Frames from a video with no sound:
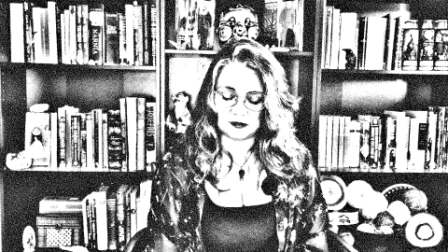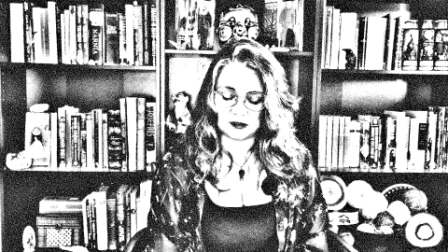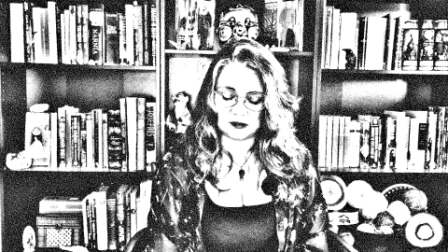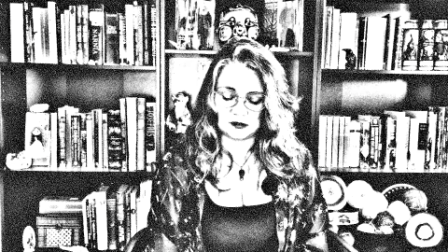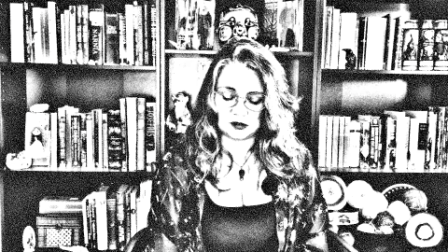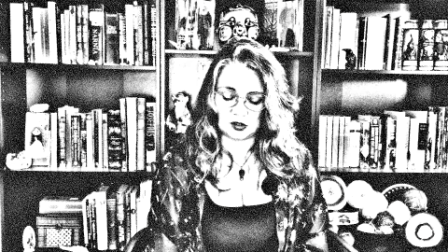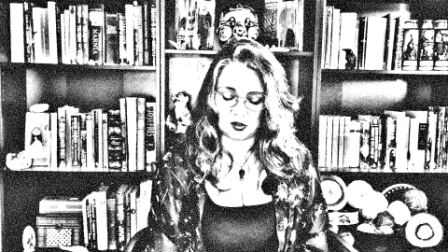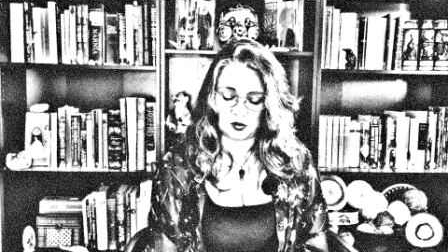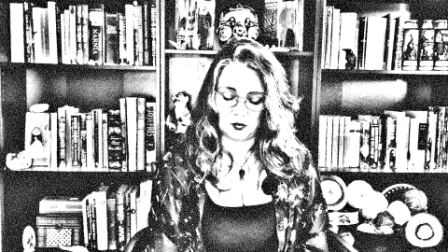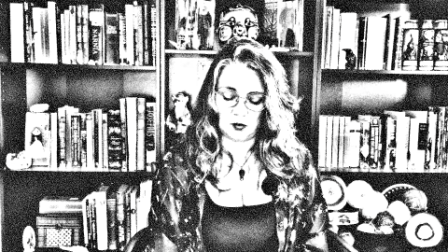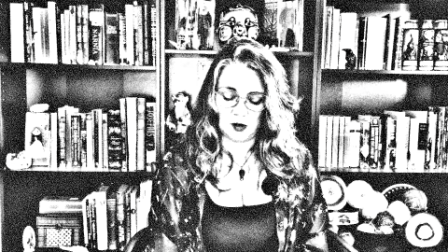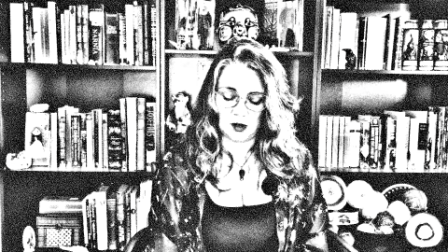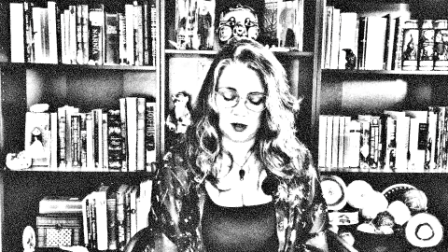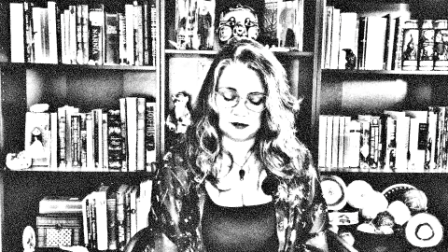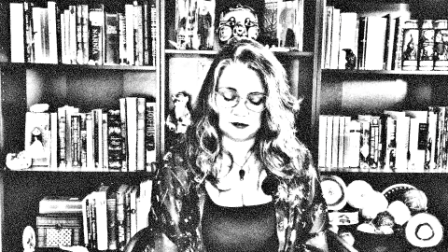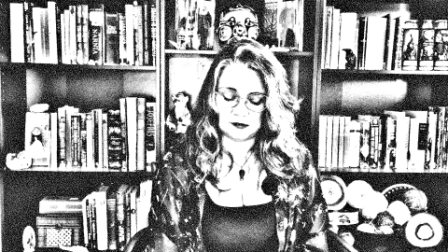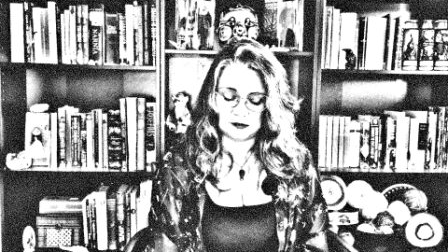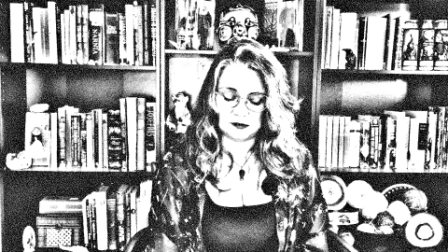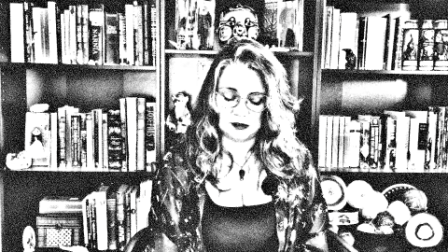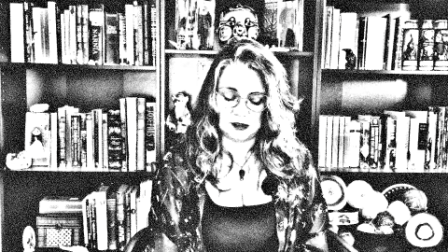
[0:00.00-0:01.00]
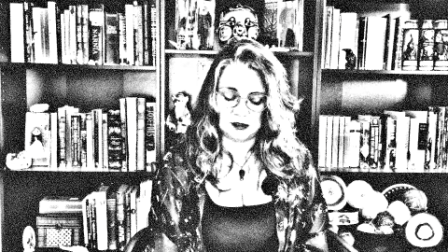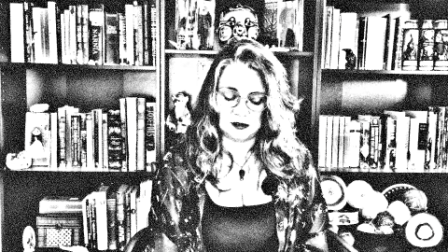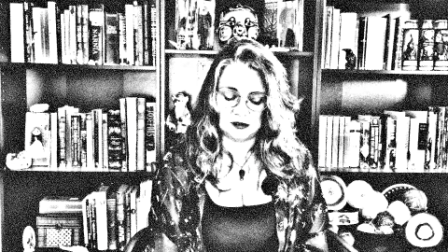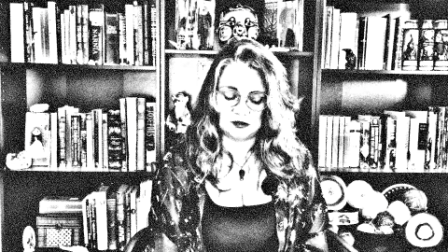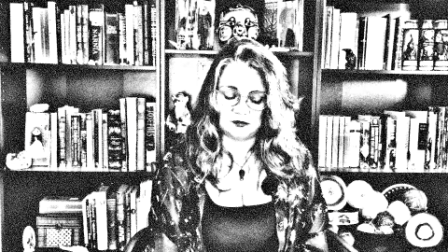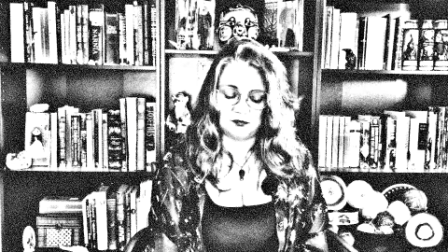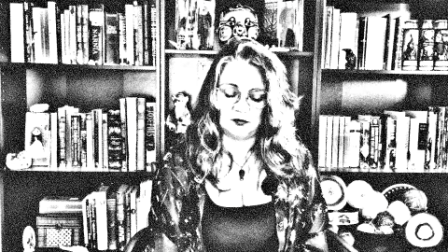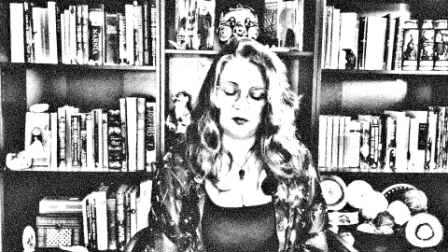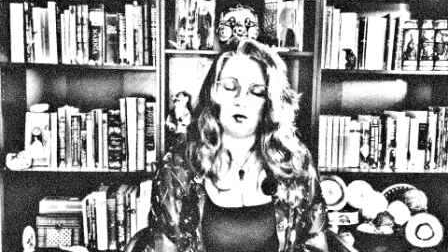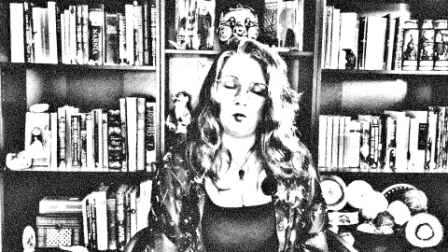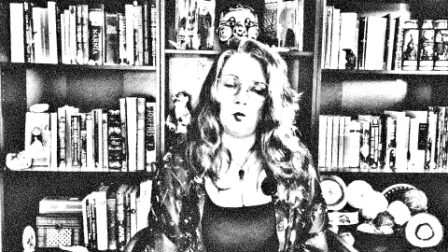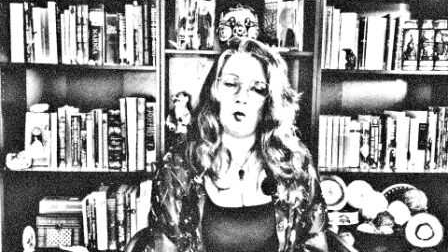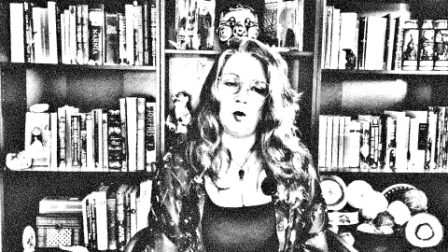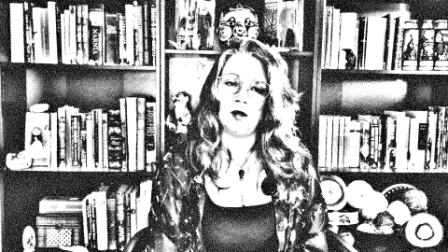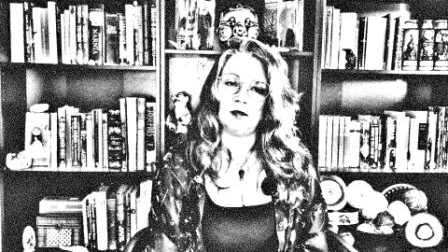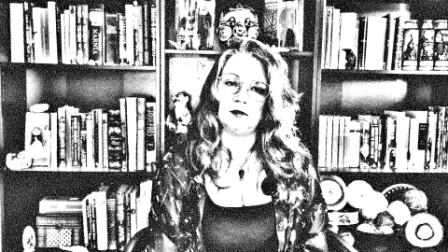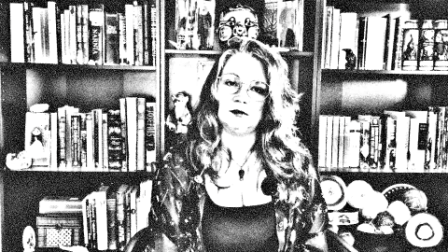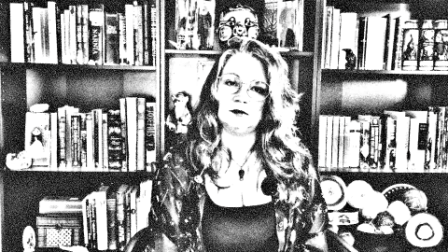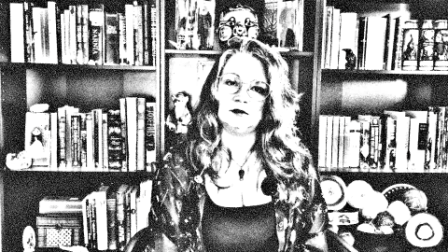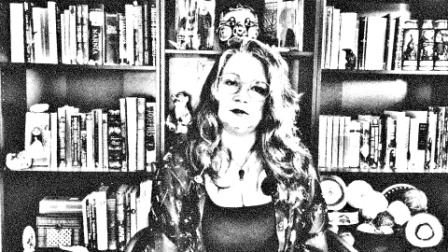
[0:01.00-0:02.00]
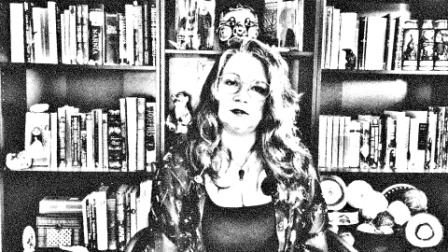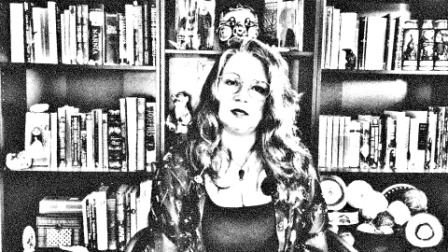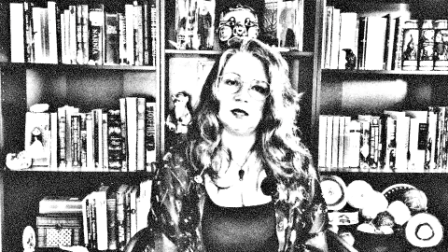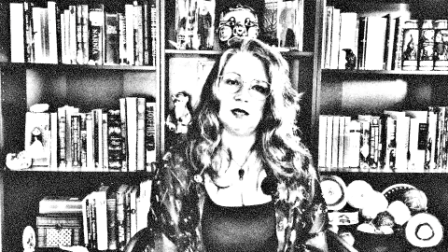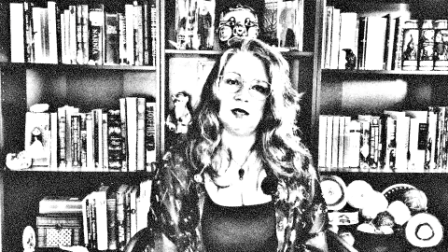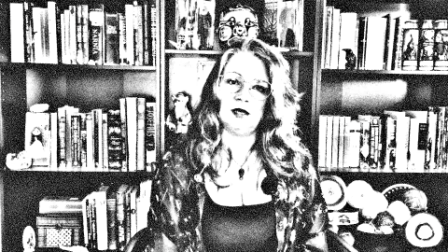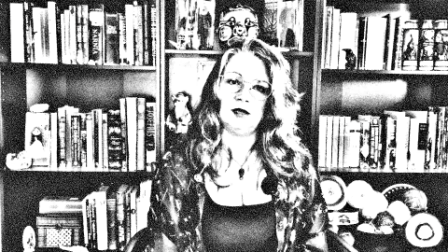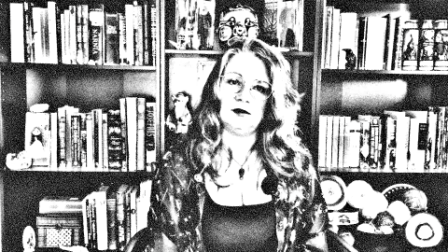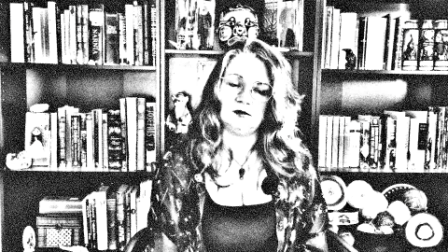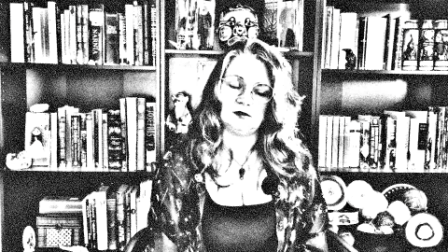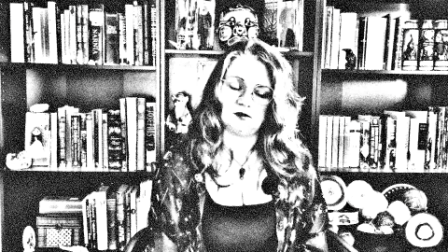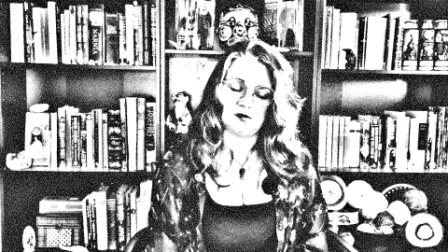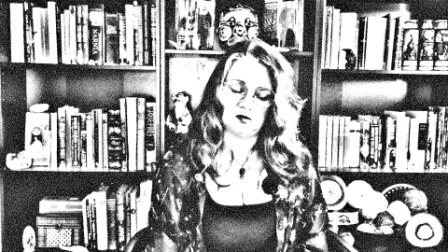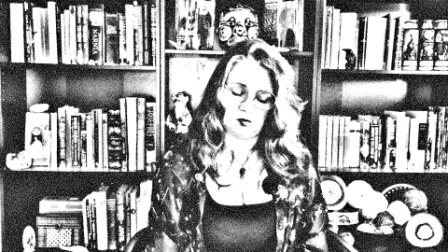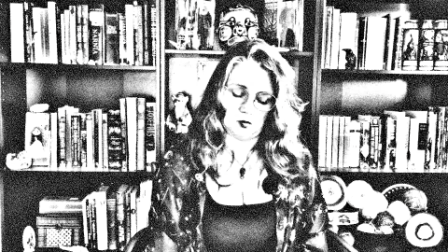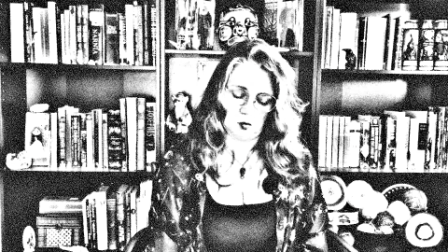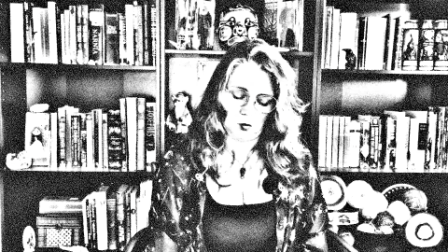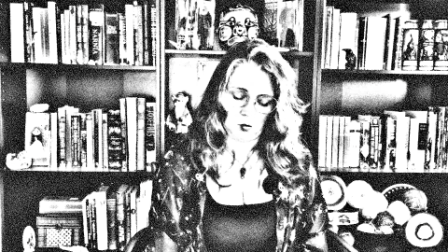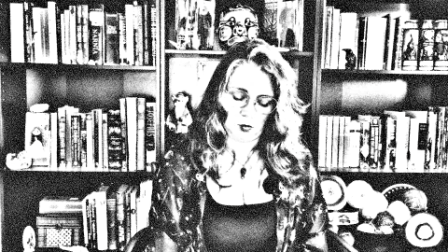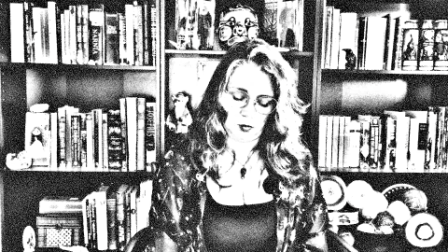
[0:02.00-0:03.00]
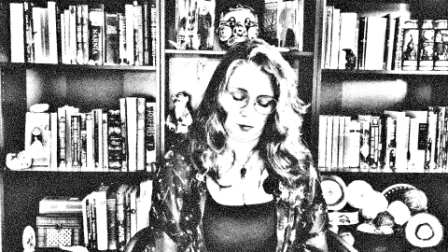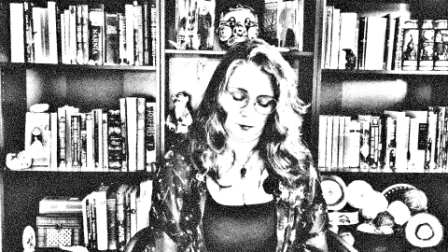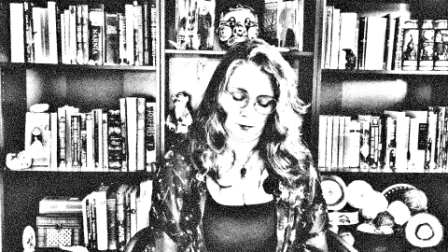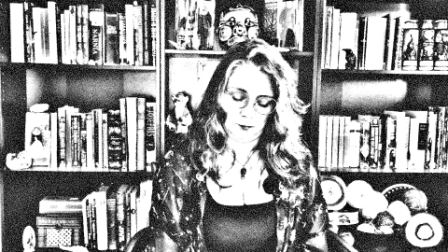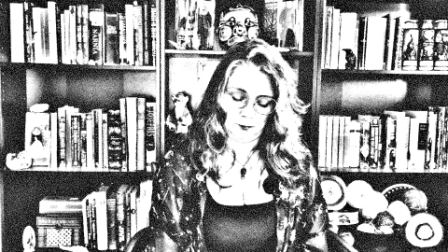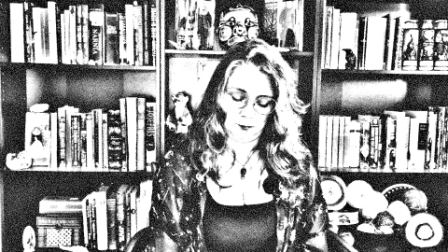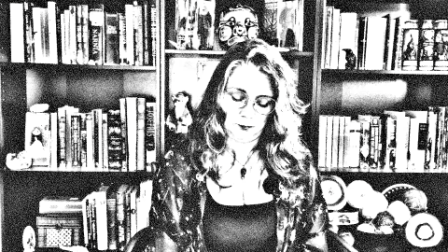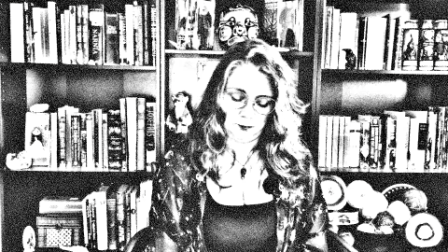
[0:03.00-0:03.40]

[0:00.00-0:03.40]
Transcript: as the cross does for the ones in the storm.